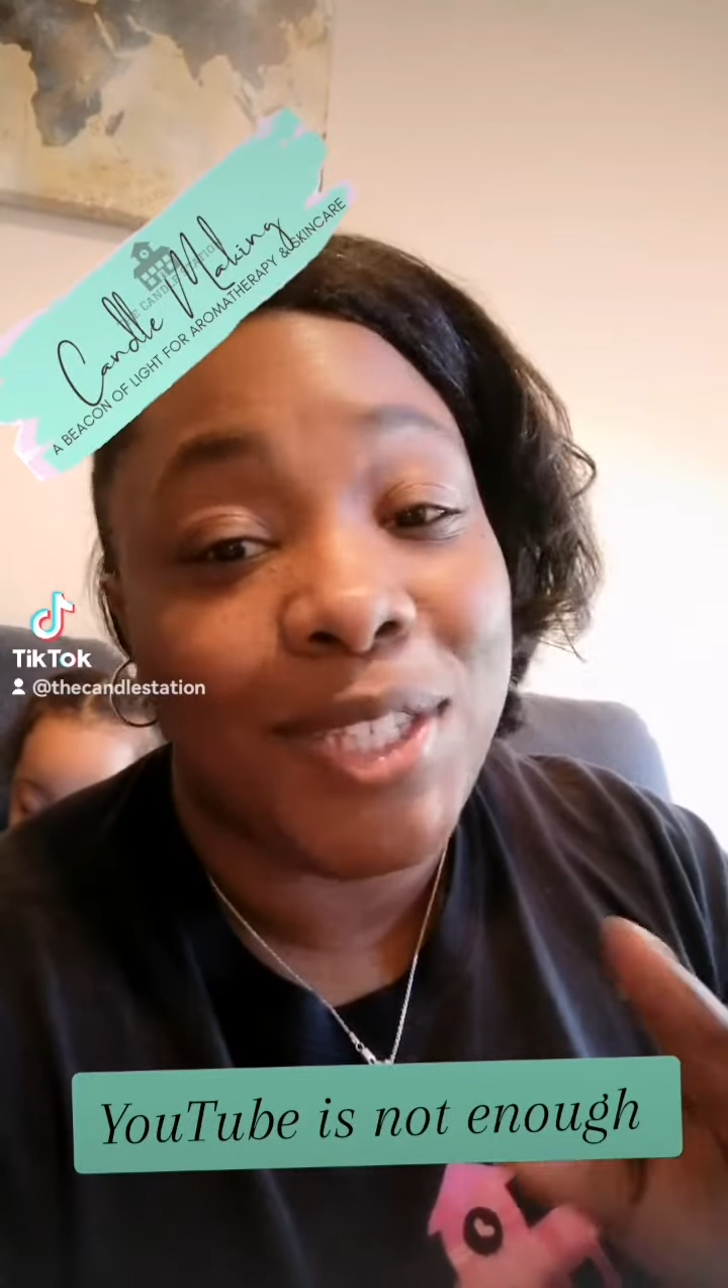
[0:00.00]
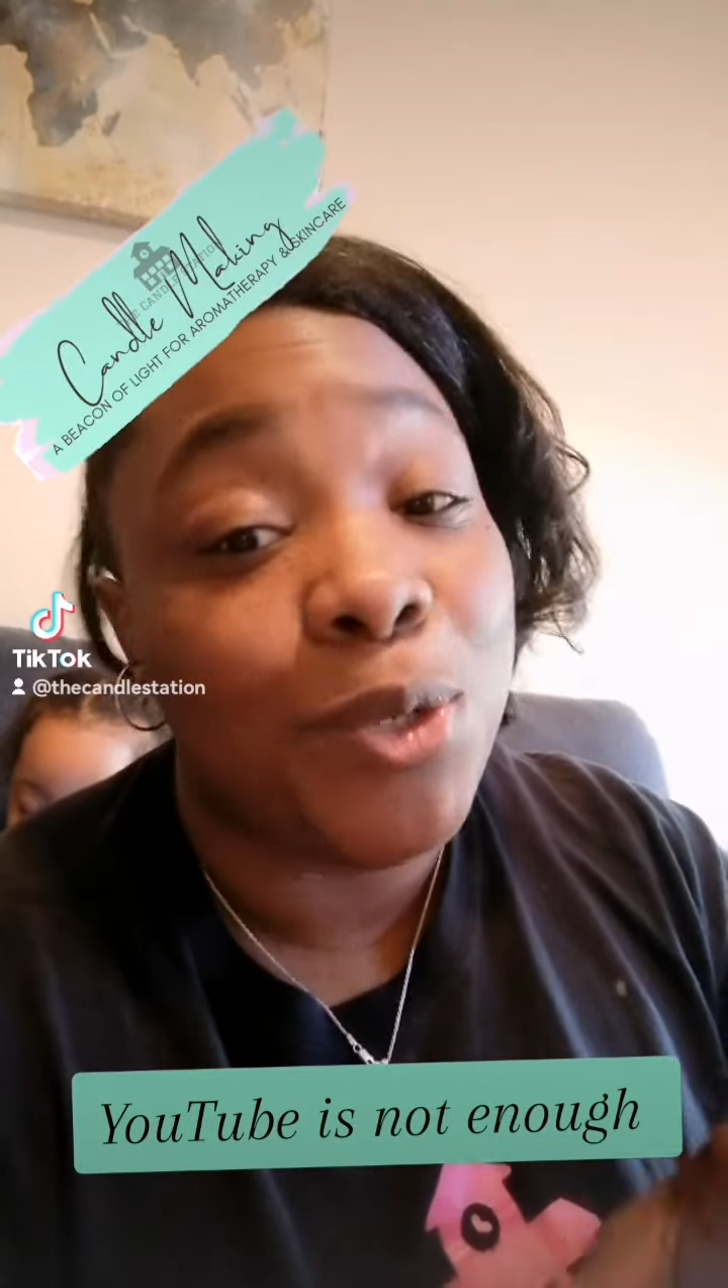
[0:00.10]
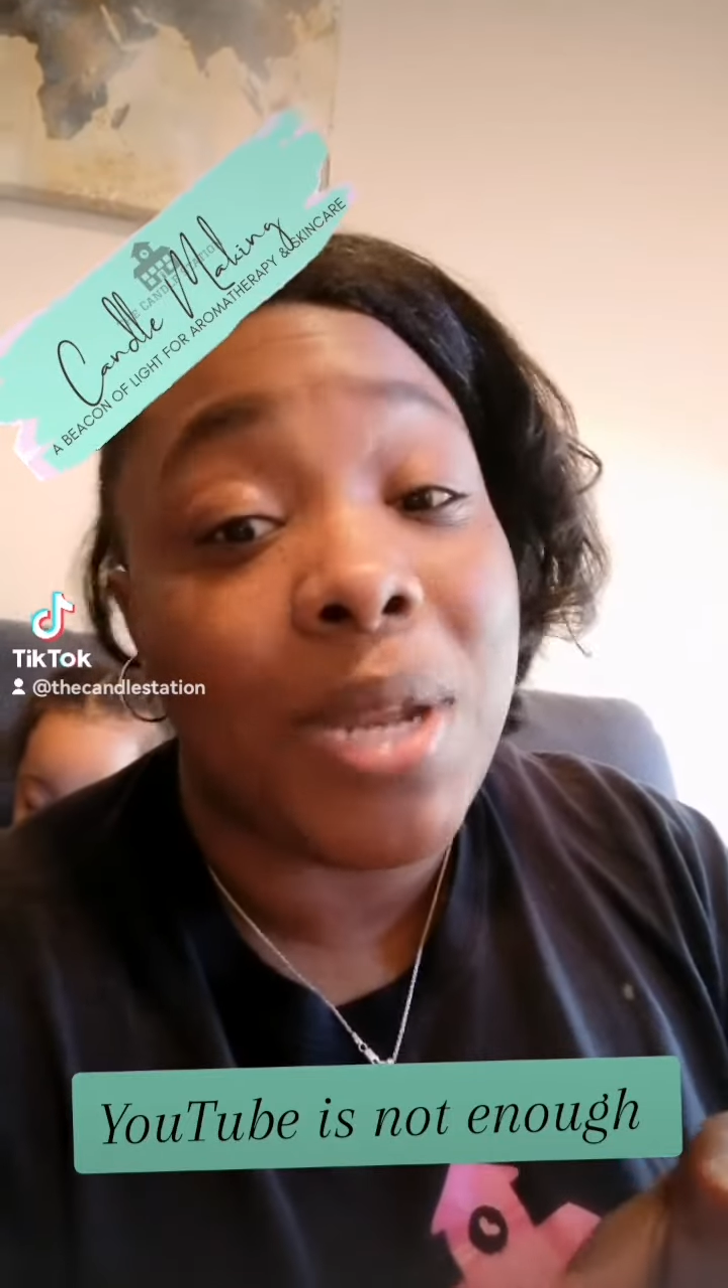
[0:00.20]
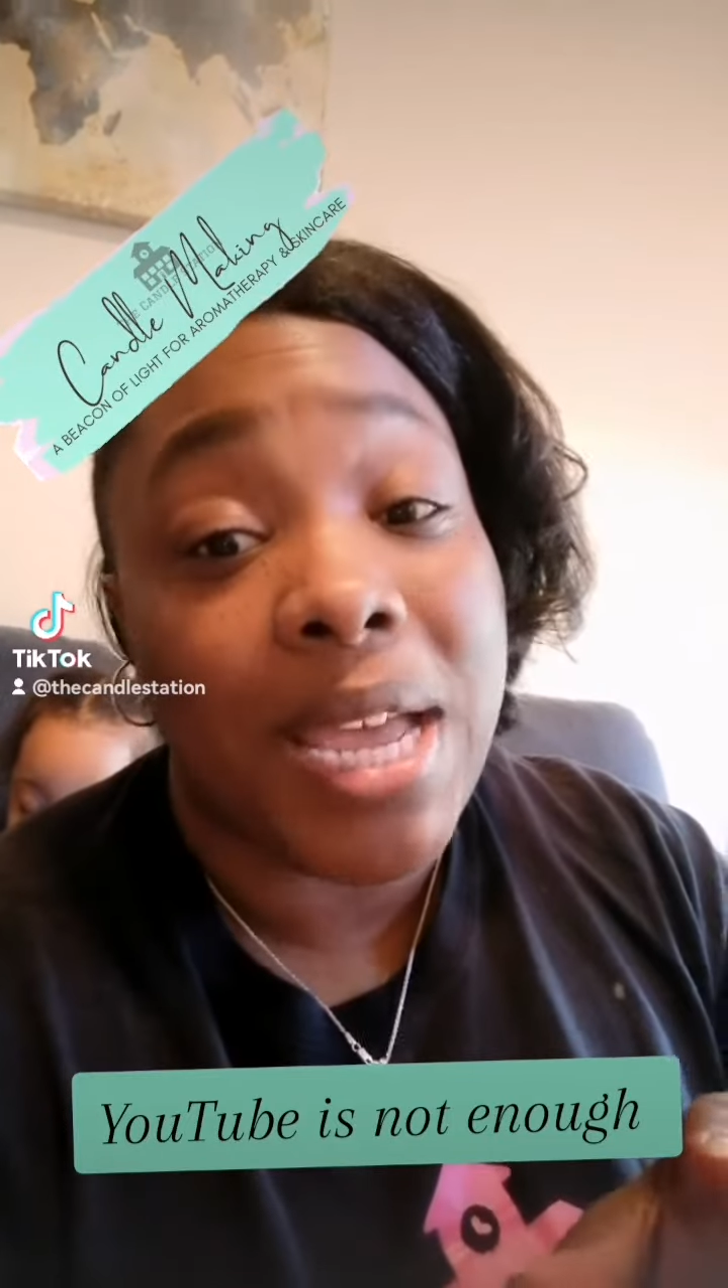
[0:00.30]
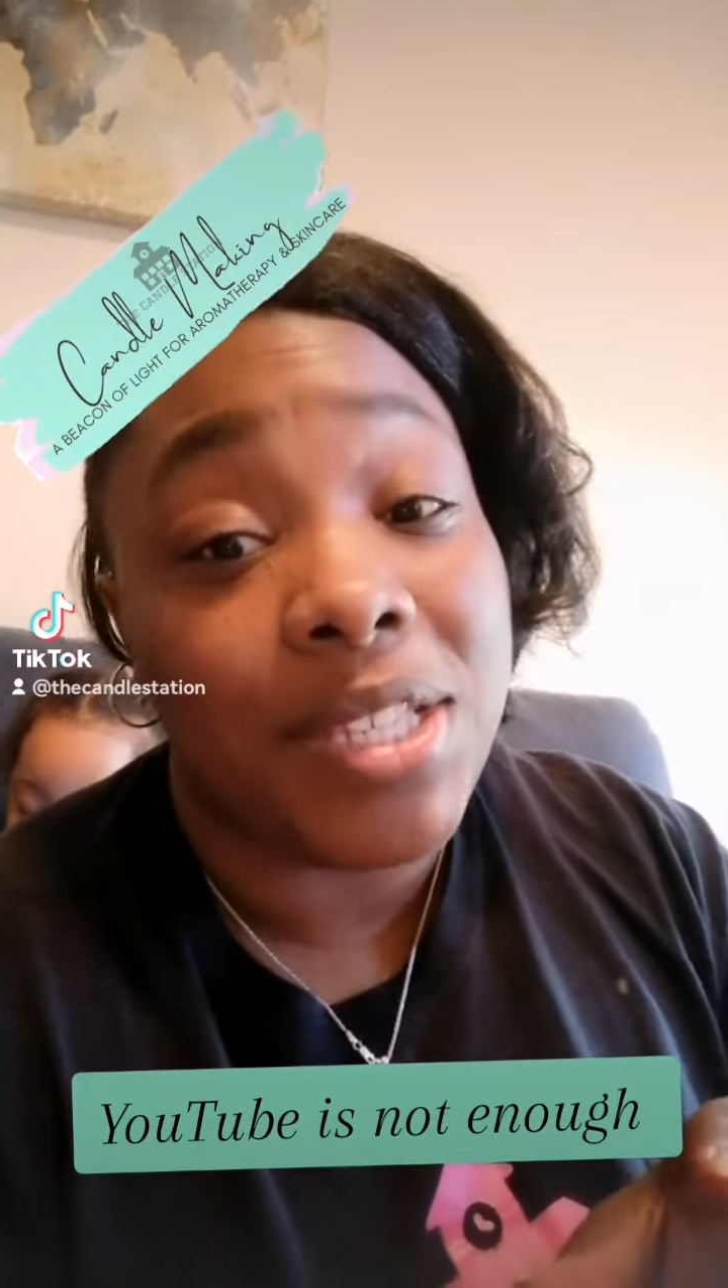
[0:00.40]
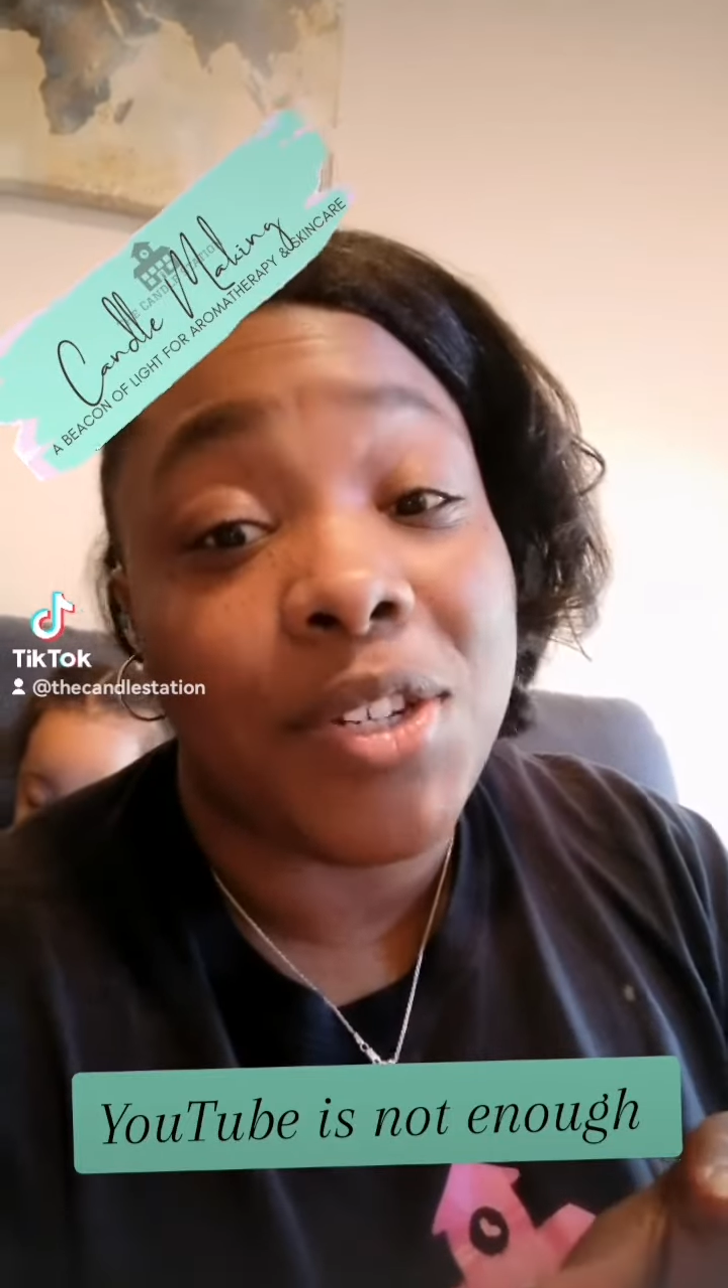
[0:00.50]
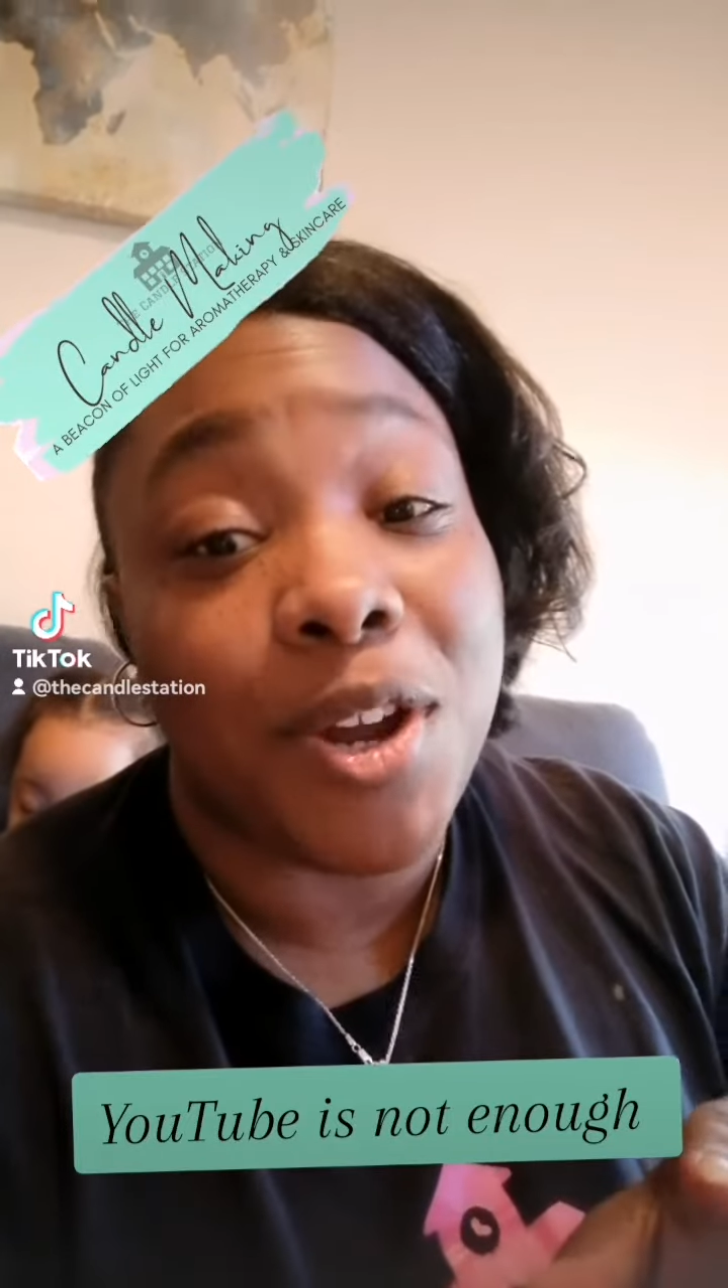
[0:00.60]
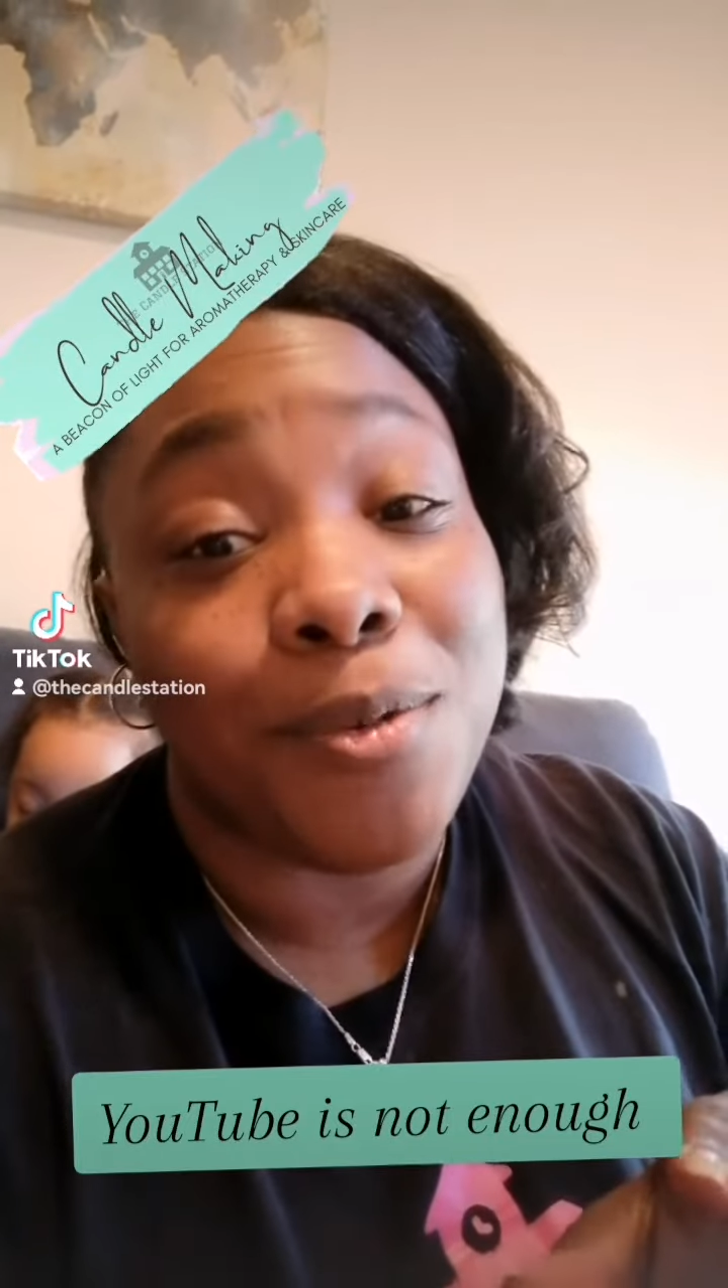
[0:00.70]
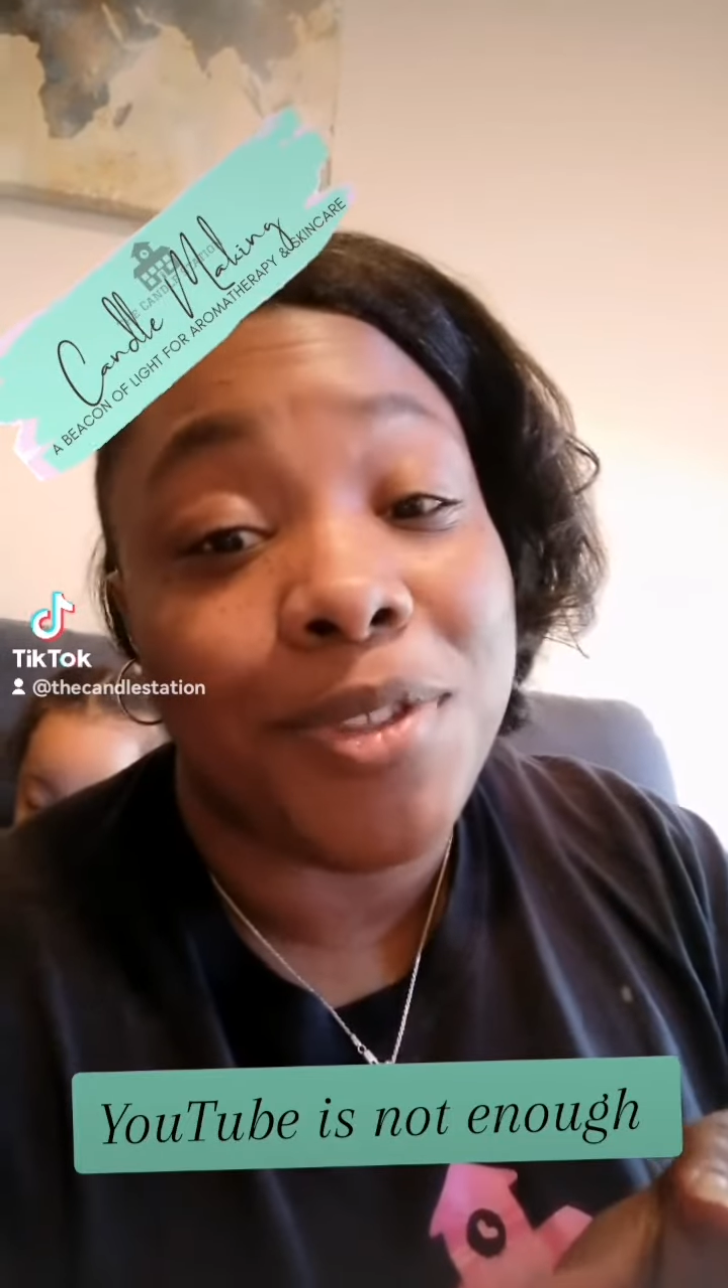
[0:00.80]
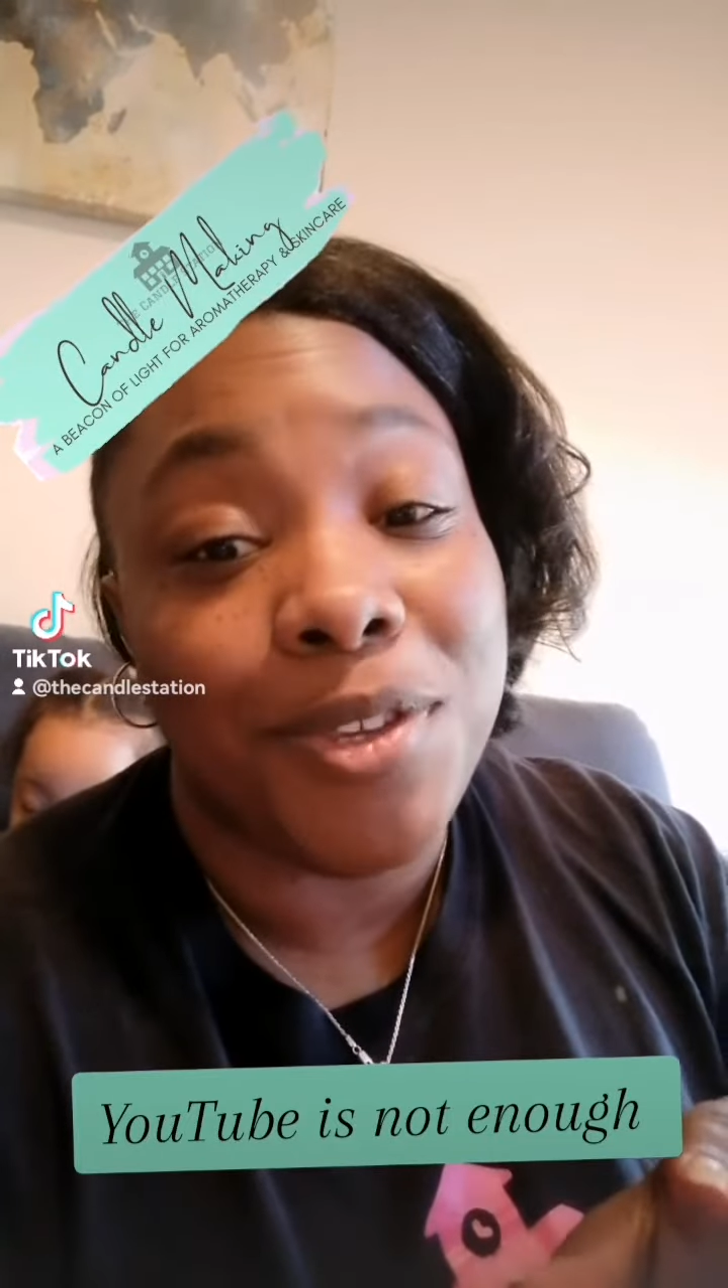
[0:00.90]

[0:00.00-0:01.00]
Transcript: do not start